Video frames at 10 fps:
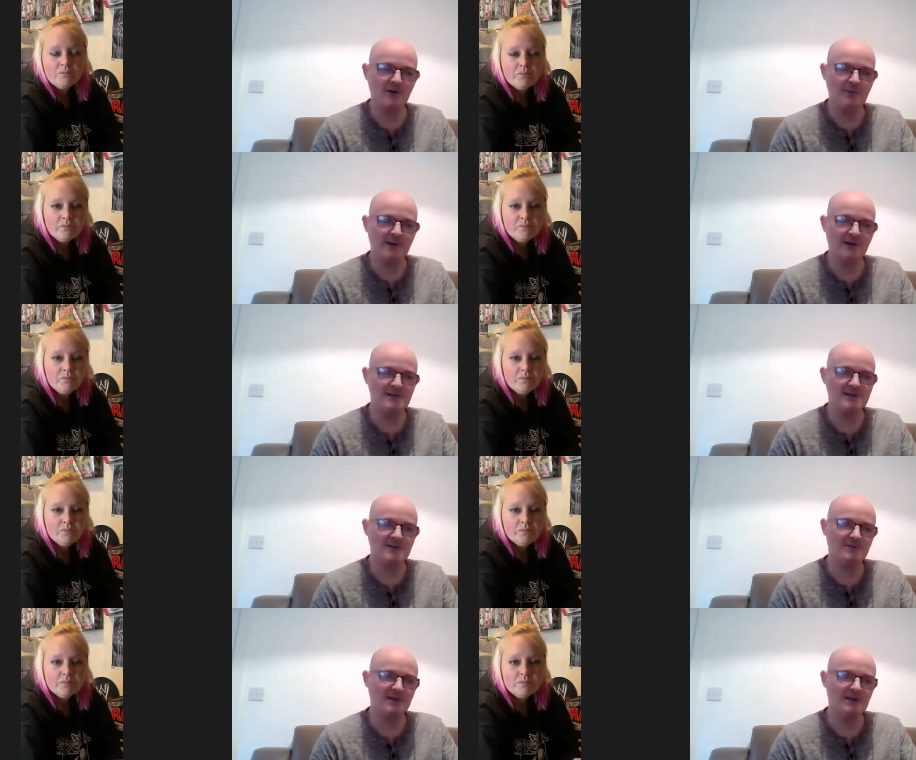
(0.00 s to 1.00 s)
Speaker 1: phobia? Is there
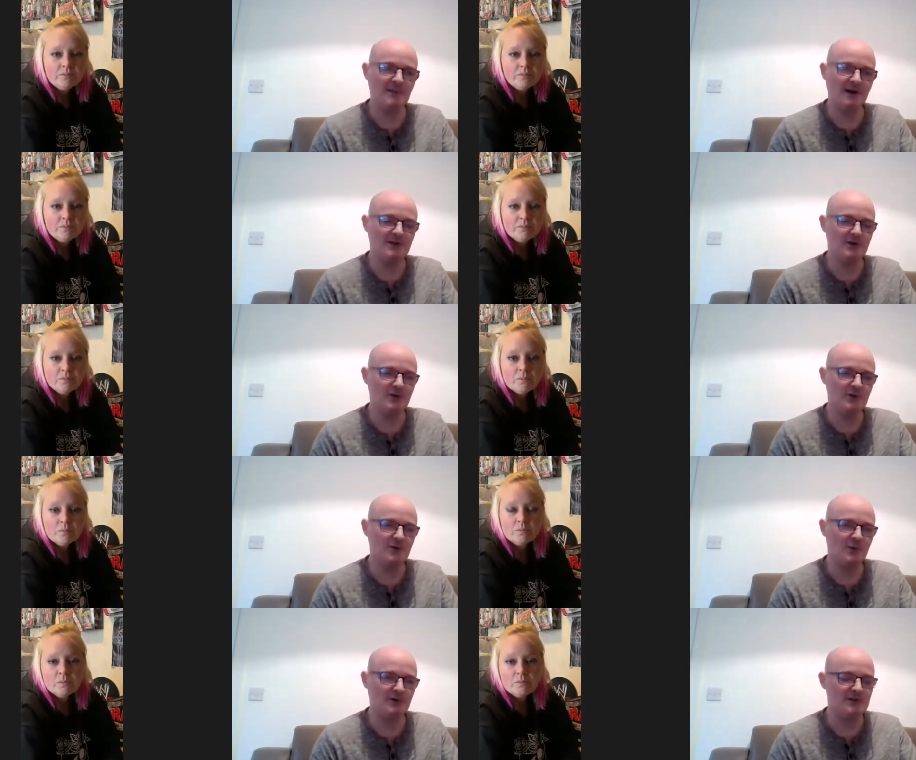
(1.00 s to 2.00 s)
something you might do,
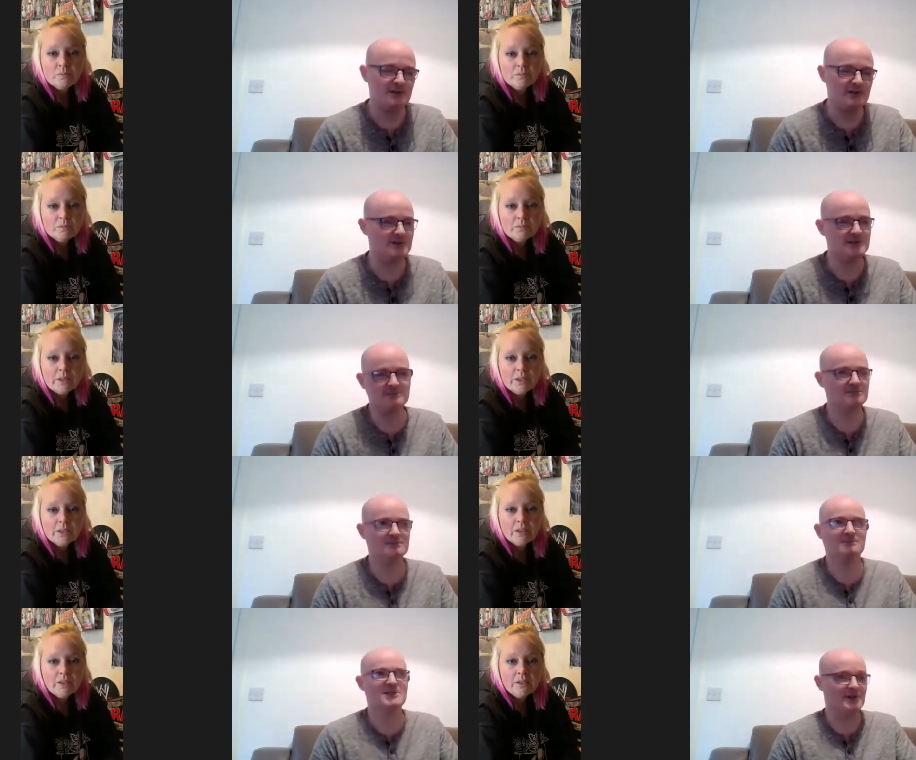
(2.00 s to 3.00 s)
or do you just
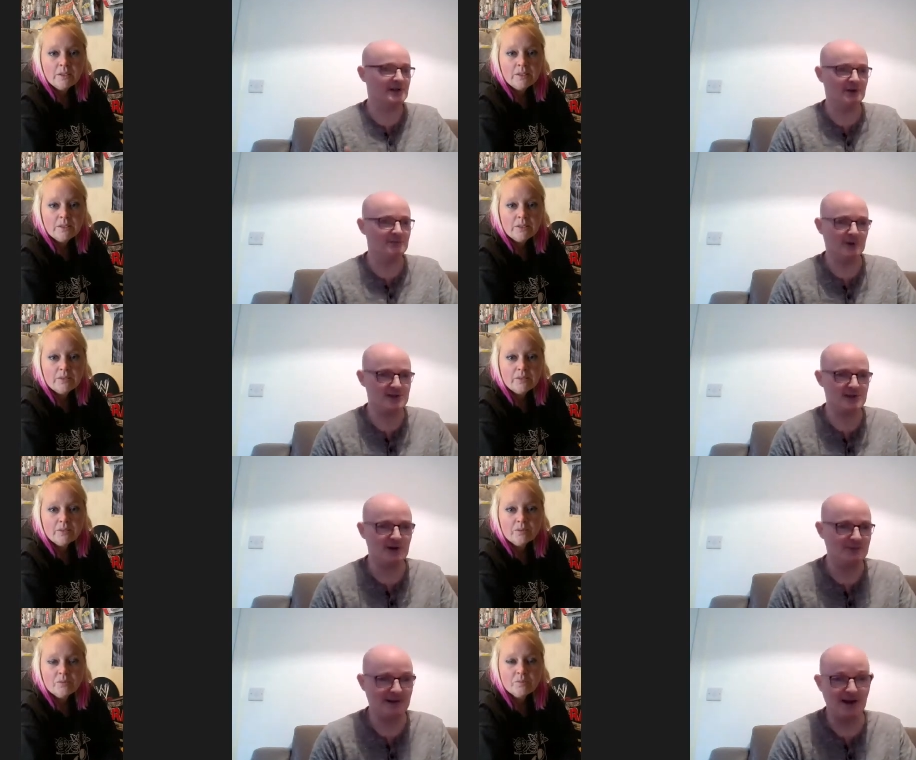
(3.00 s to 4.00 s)
suck it up,
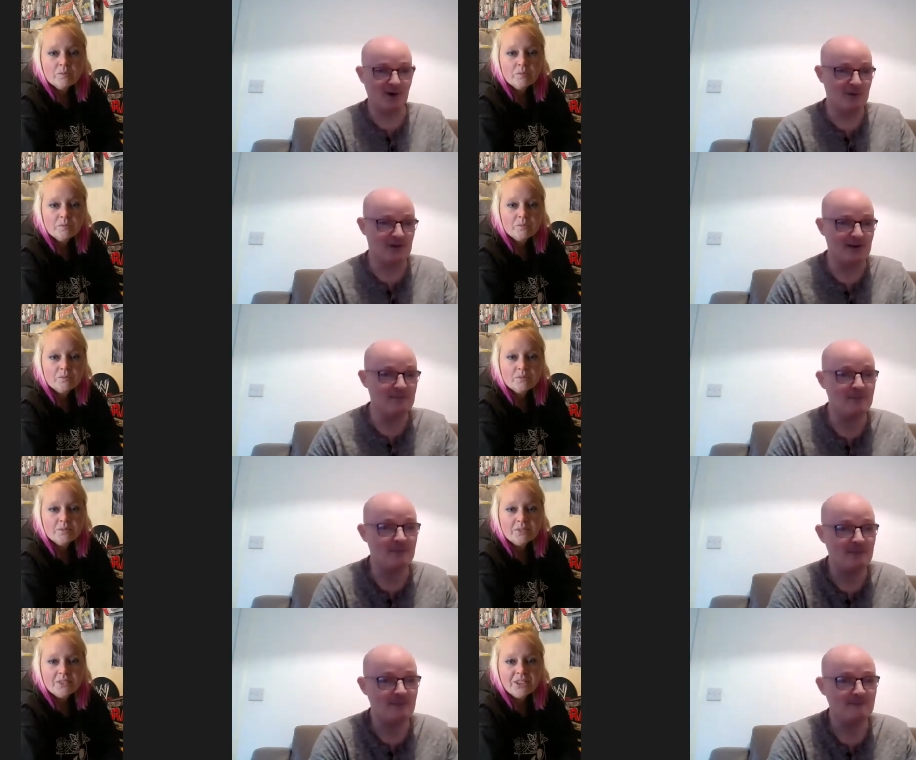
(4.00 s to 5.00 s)
buttercup, and get on with it?
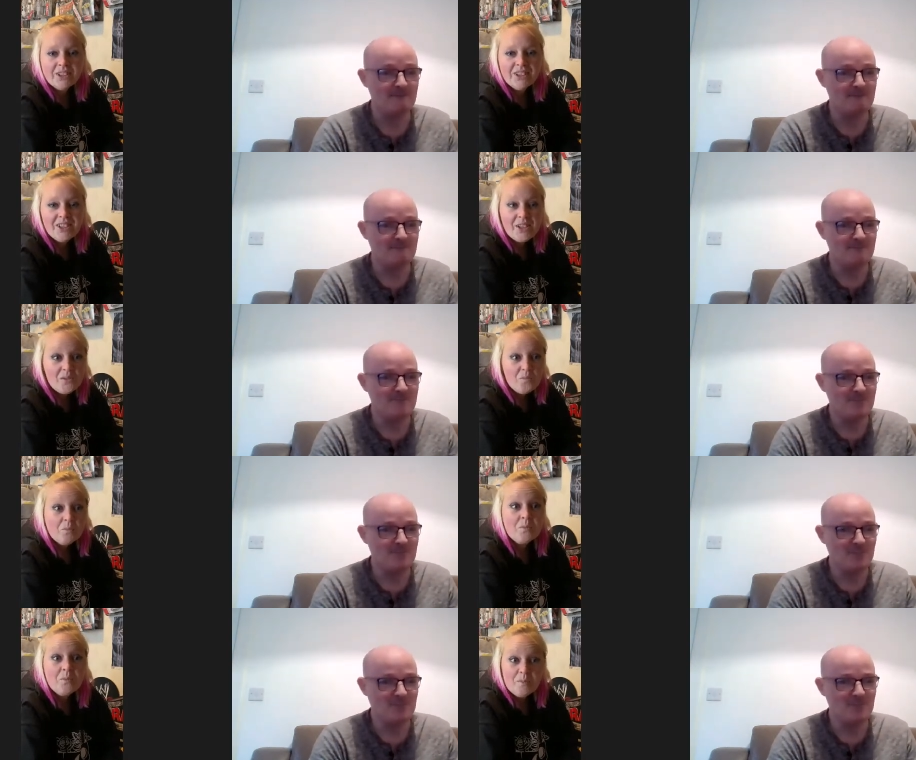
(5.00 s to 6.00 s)

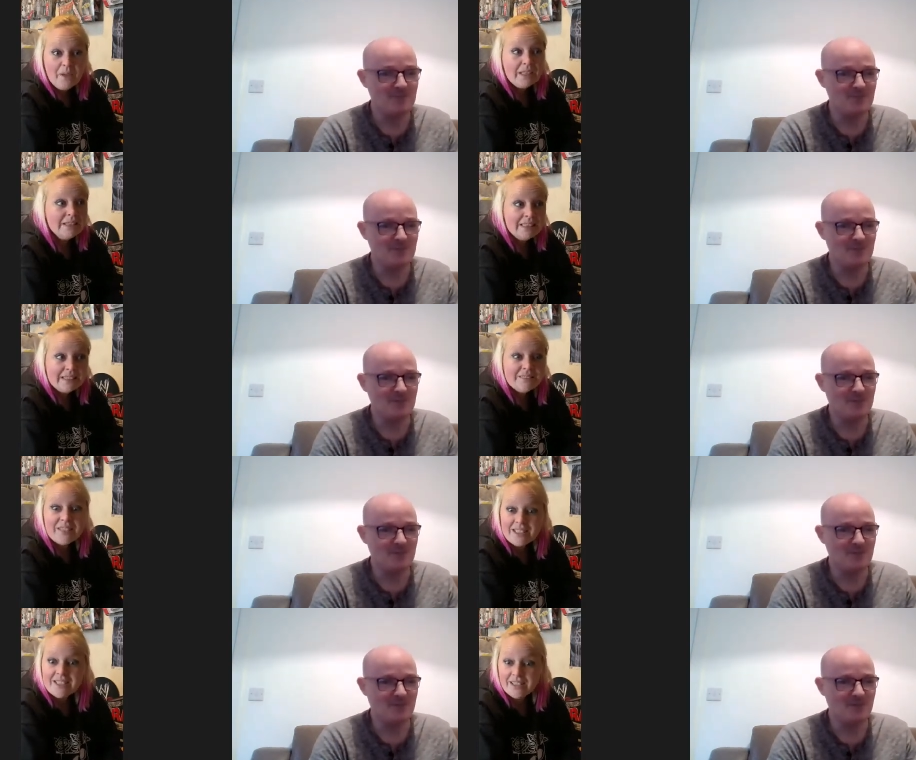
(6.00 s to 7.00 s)
Speaker 2: Mainly I
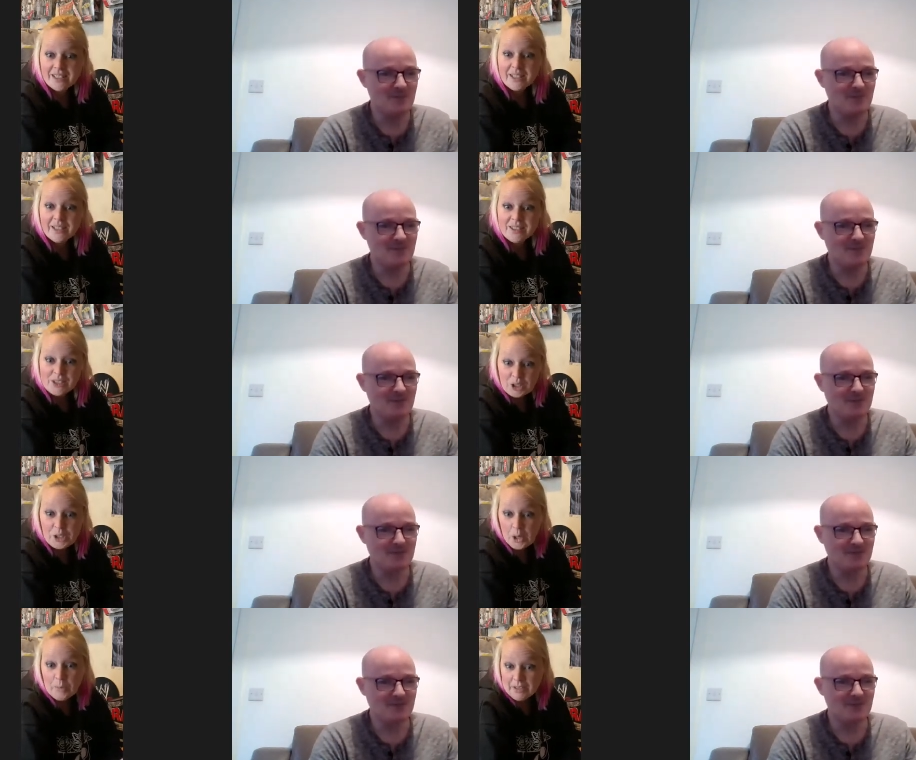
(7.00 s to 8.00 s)
think so, suck it
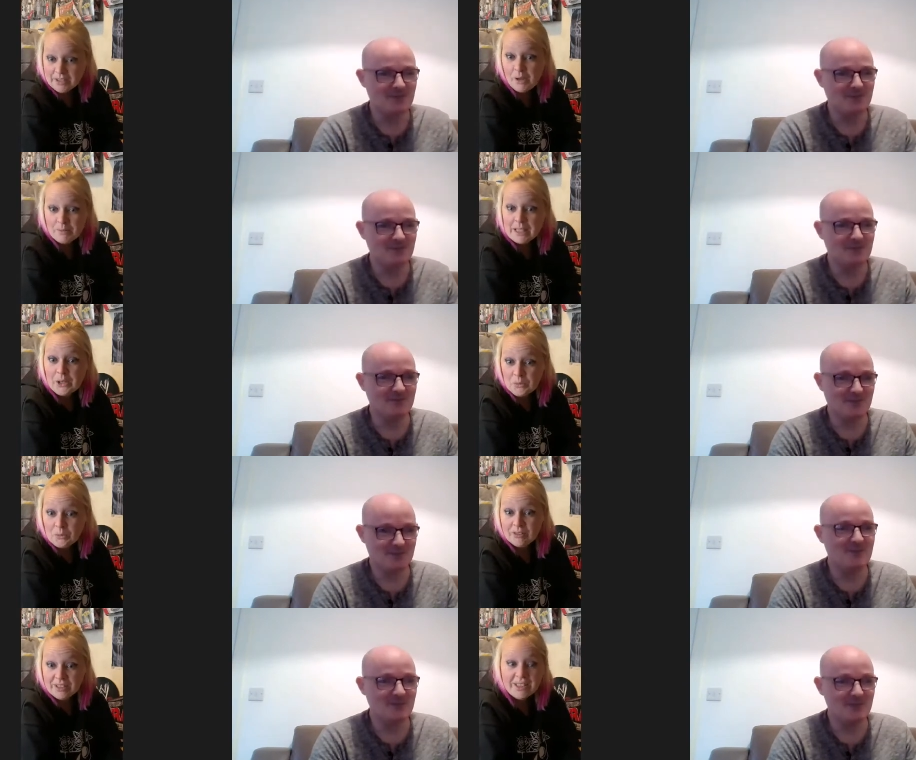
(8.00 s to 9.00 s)
up, but I can't get on
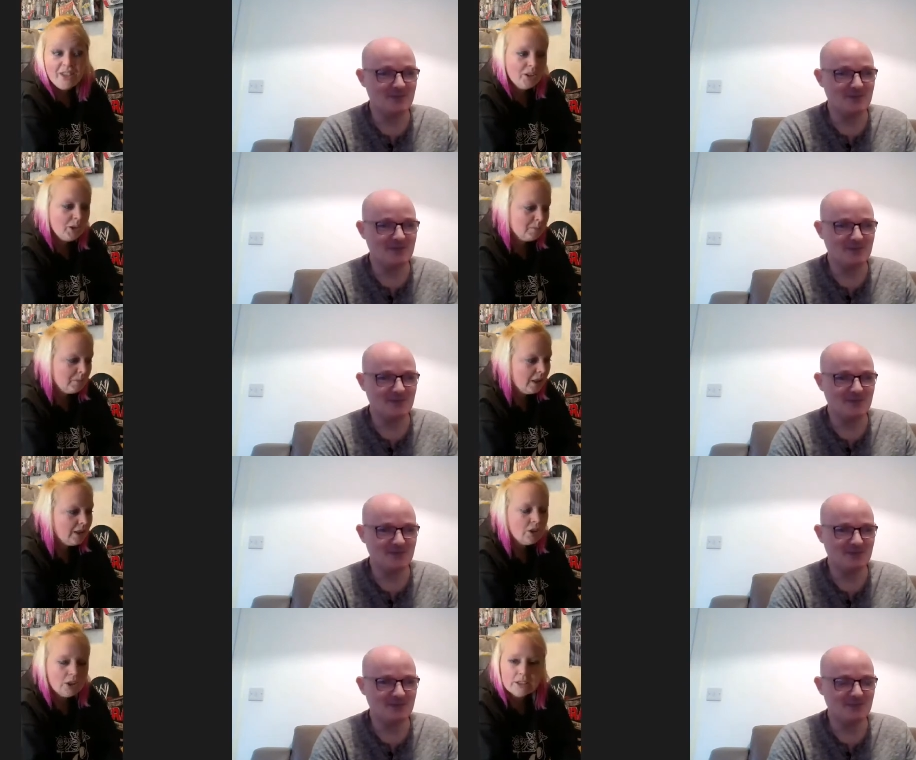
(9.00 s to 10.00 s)
with it. A
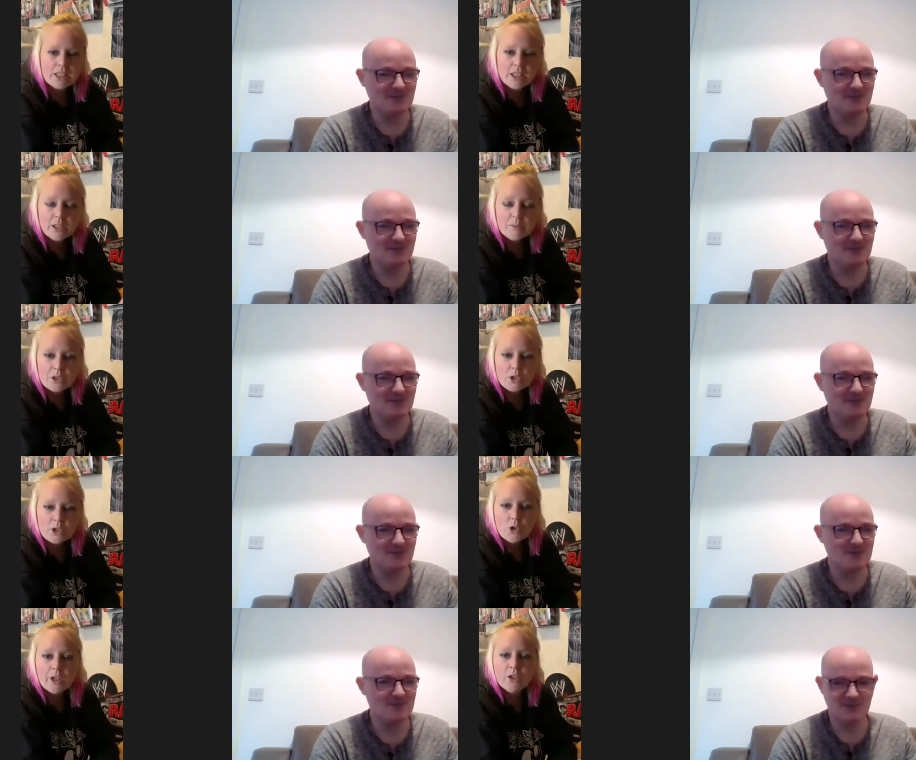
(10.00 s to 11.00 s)
lot of the time I
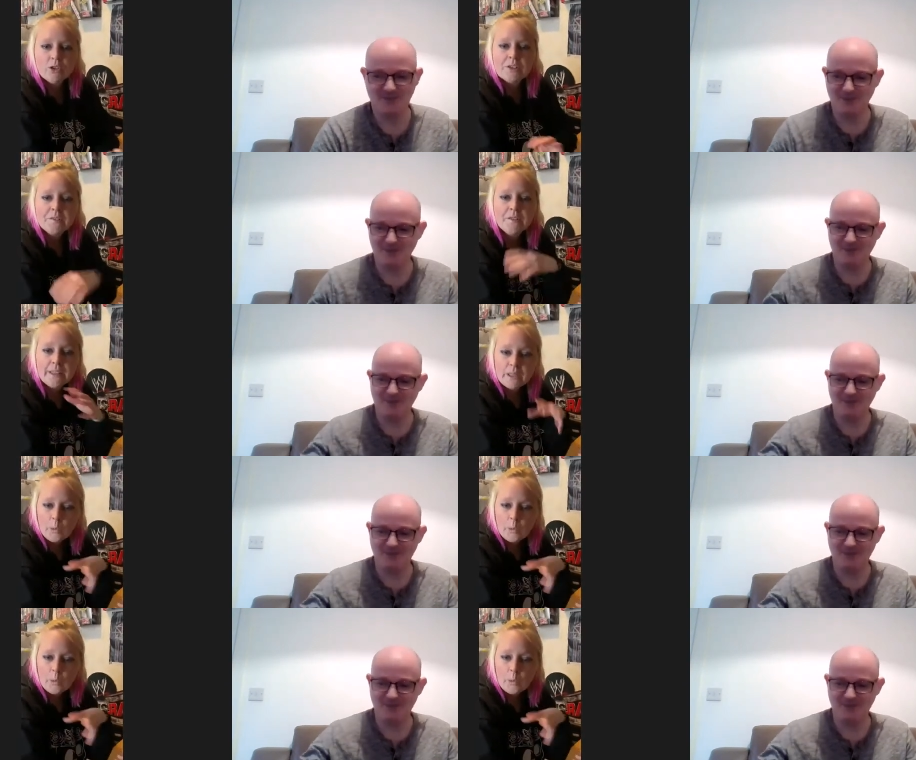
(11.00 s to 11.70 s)
try not to think